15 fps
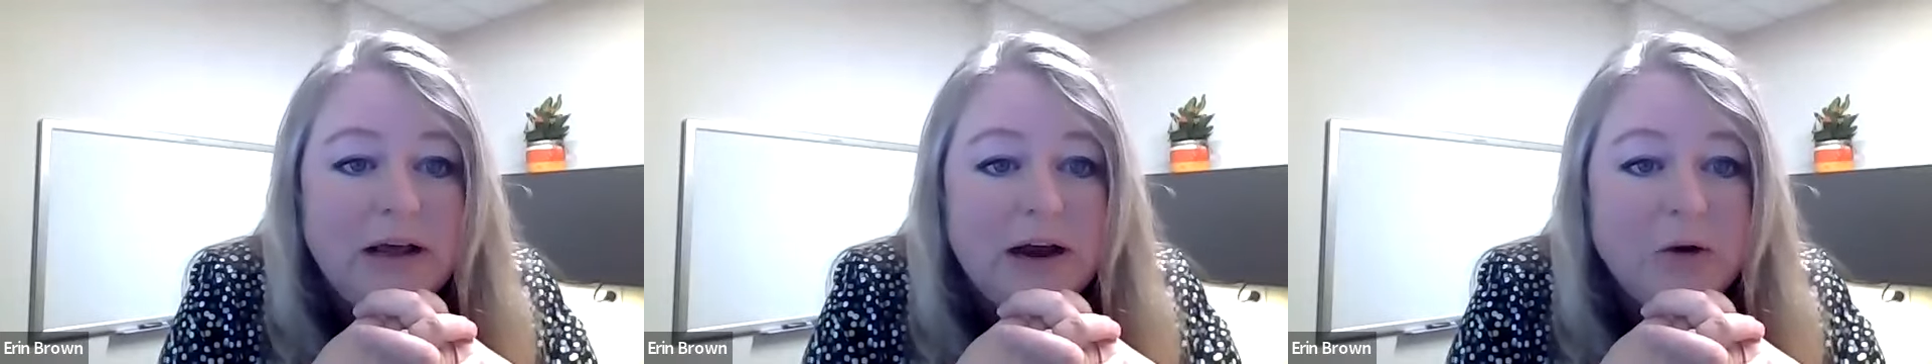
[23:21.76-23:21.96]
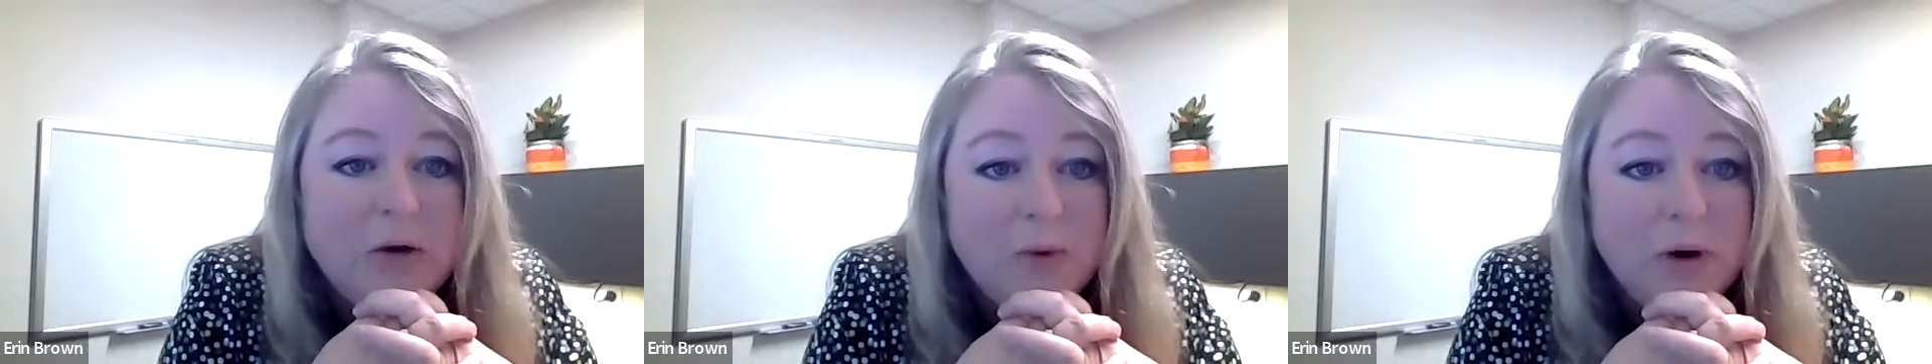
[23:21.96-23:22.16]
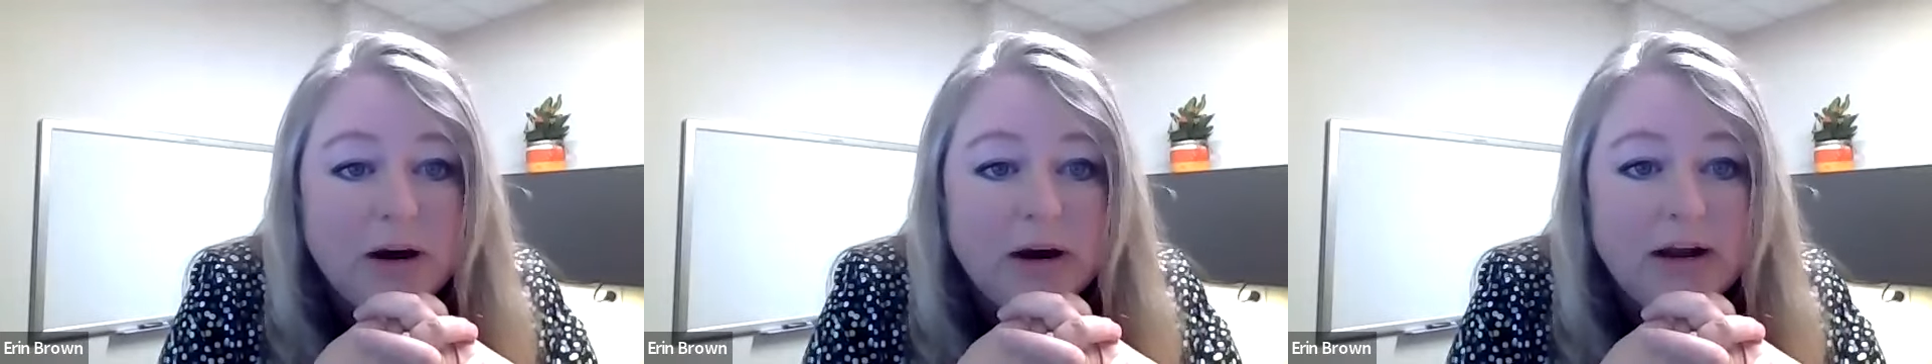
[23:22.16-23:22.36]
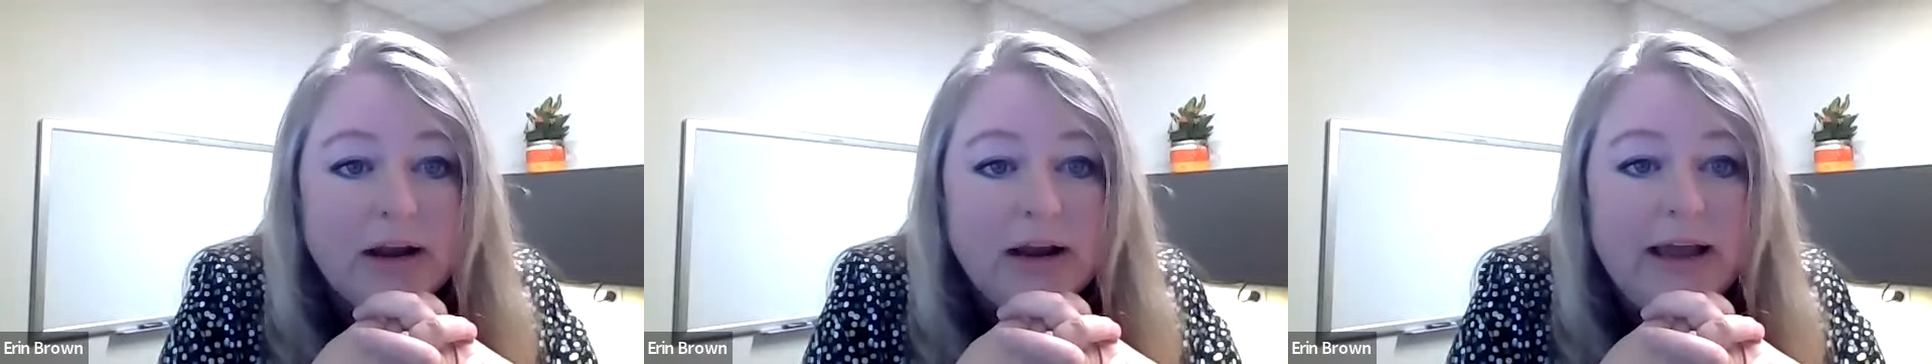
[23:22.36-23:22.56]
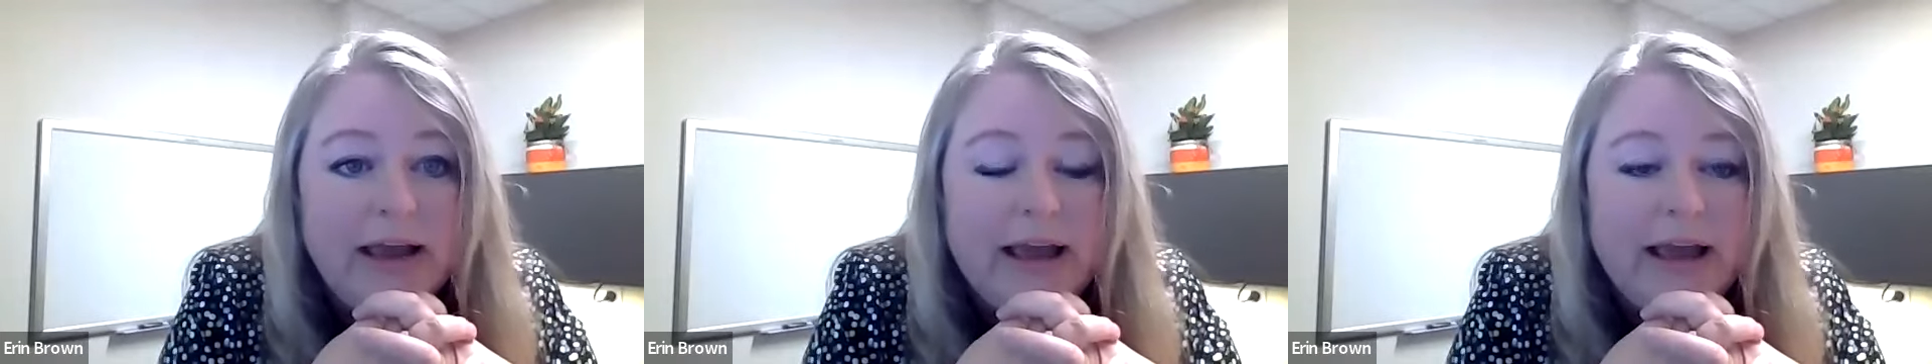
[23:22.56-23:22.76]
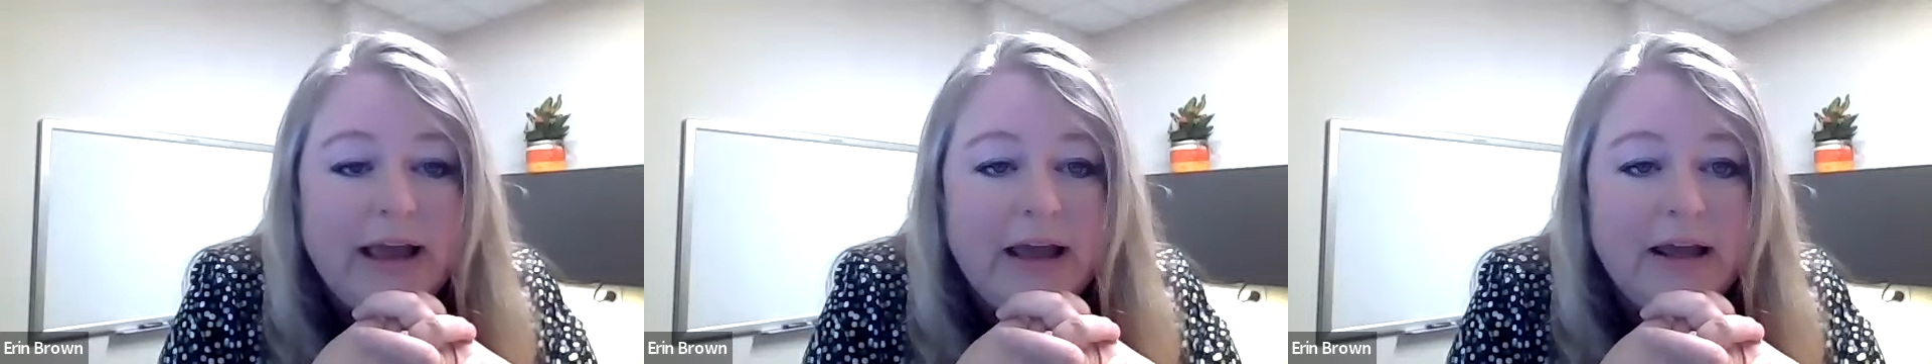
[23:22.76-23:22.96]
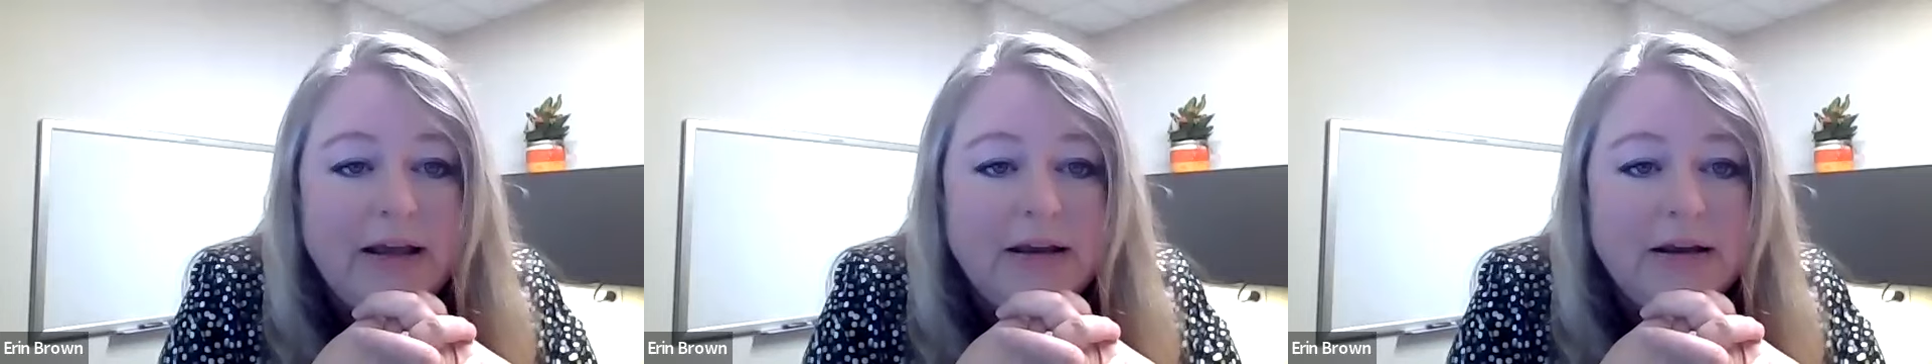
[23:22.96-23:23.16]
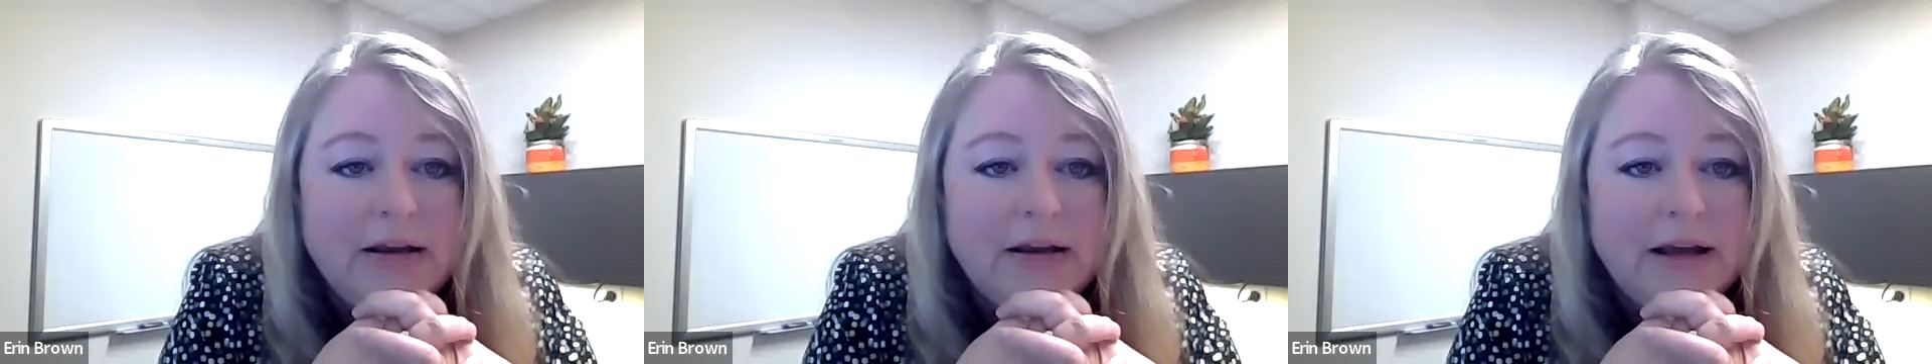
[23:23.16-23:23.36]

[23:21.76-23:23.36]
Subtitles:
our work and